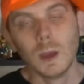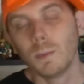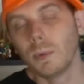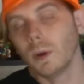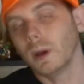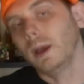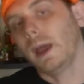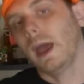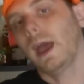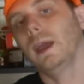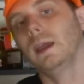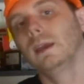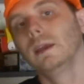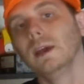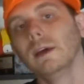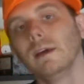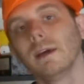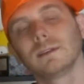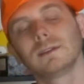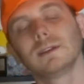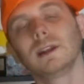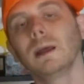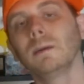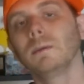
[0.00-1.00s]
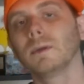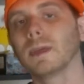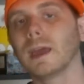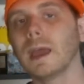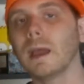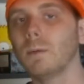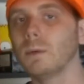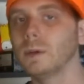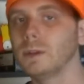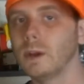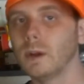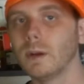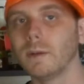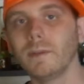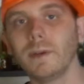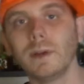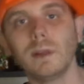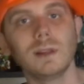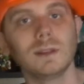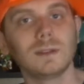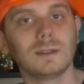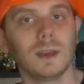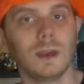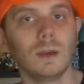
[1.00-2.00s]
But hey, that's the name of the game when you're a
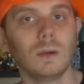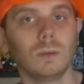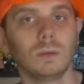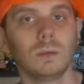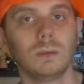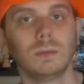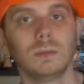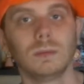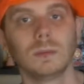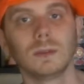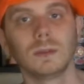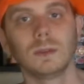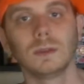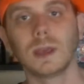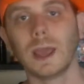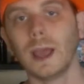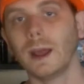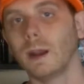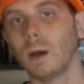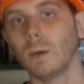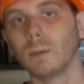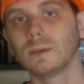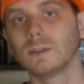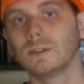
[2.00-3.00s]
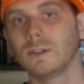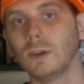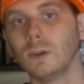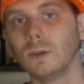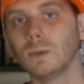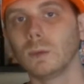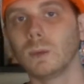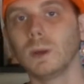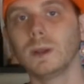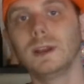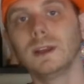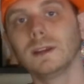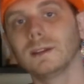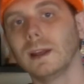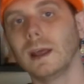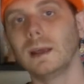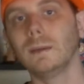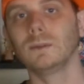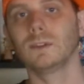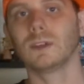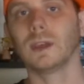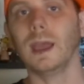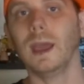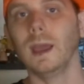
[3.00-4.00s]
villain too. You can't always choose what
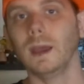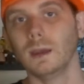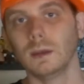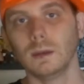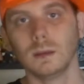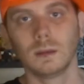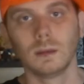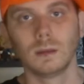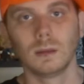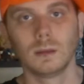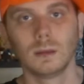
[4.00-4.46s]
nicknames you get.